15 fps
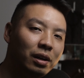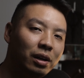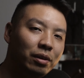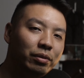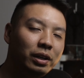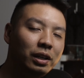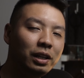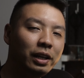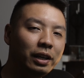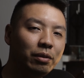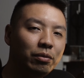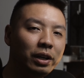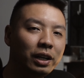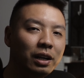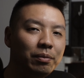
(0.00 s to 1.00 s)
I really like it
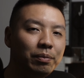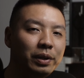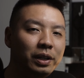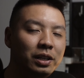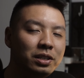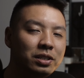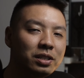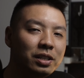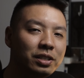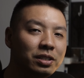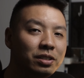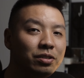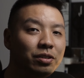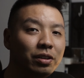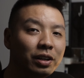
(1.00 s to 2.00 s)
when companies
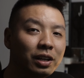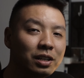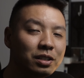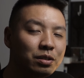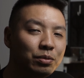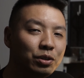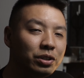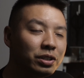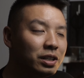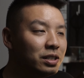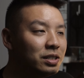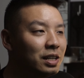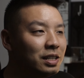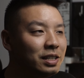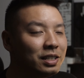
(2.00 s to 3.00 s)
listen to their customers
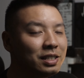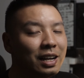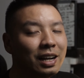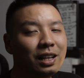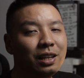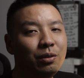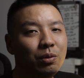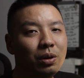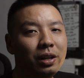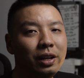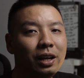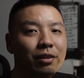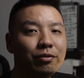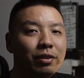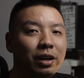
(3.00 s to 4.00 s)
because that's exactly what
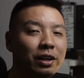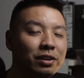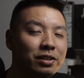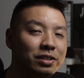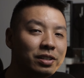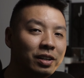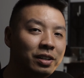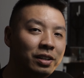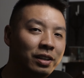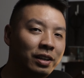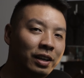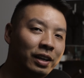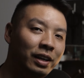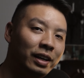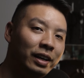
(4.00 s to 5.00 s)
Edifier has done.
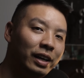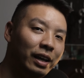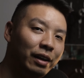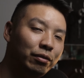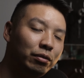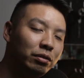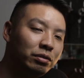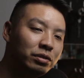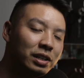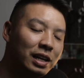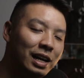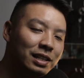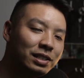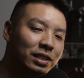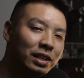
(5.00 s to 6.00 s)
Everyone was
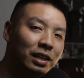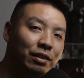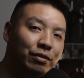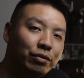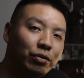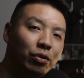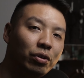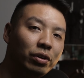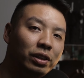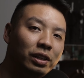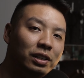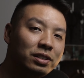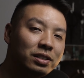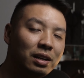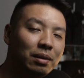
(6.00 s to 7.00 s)
asking for
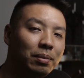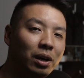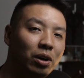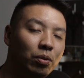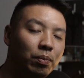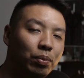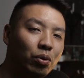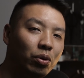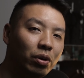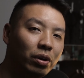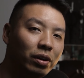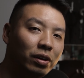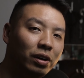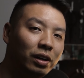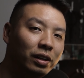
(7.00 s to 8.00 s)
the sub-out port
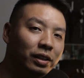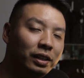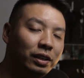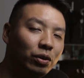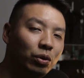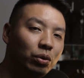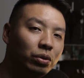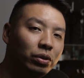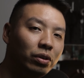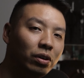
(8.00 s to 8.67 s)
on the old